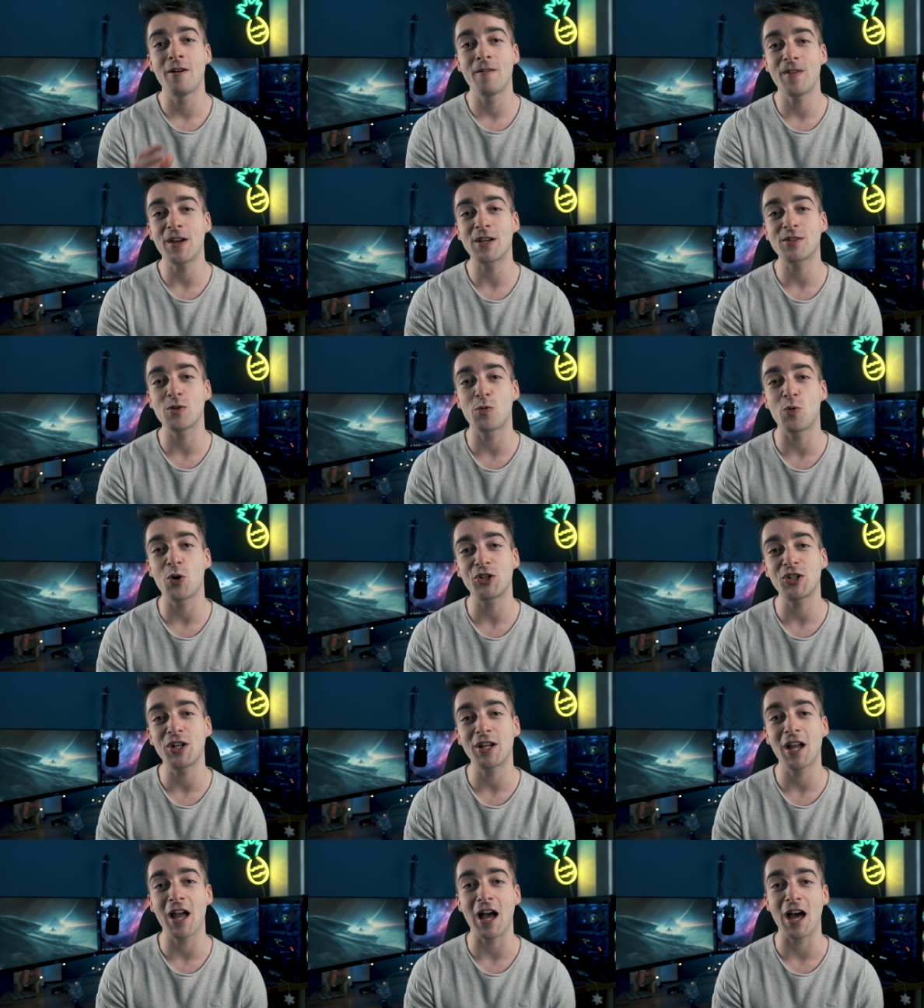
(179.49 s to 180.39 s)
Thanks for
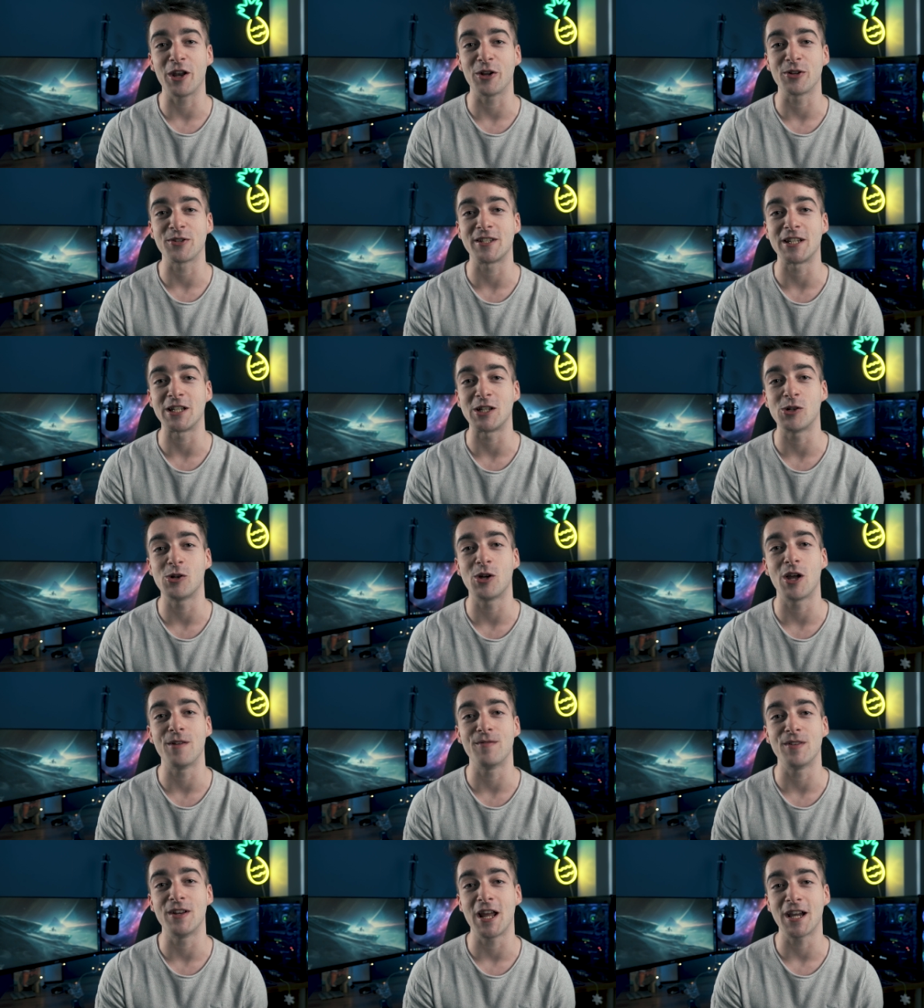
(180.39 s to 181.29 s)
watching and I'll see you
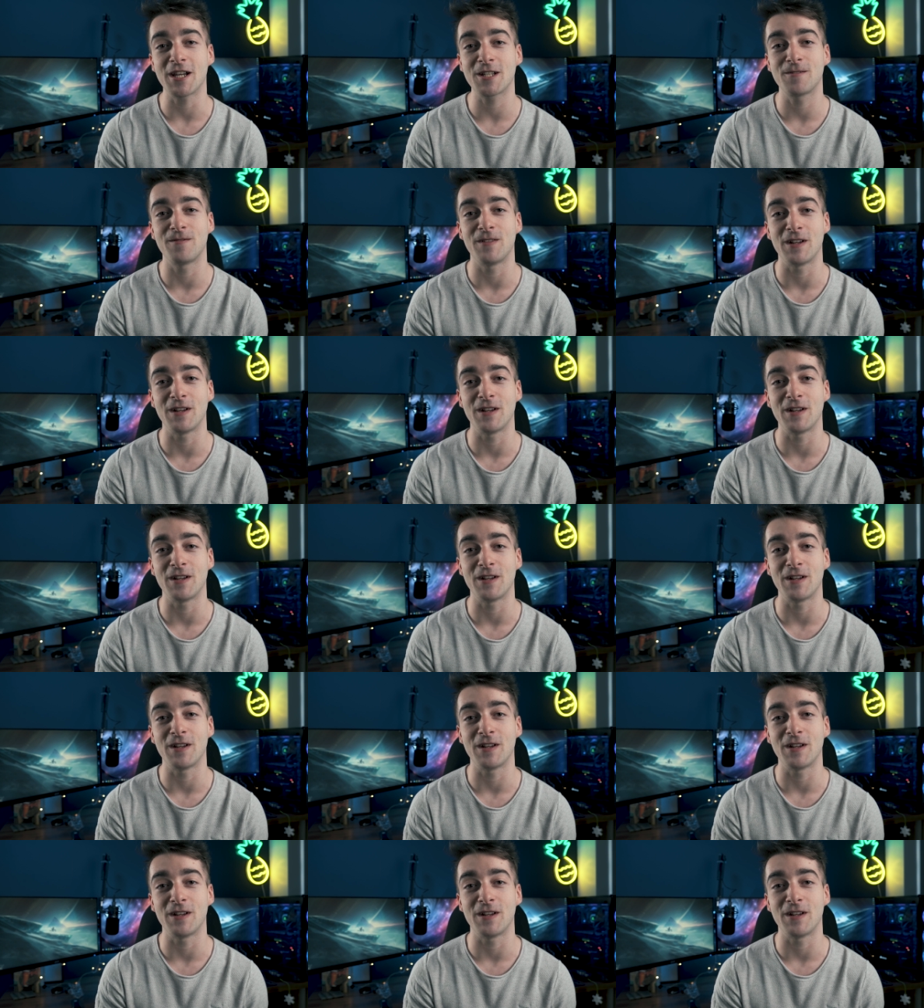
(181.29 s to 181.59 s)
in the next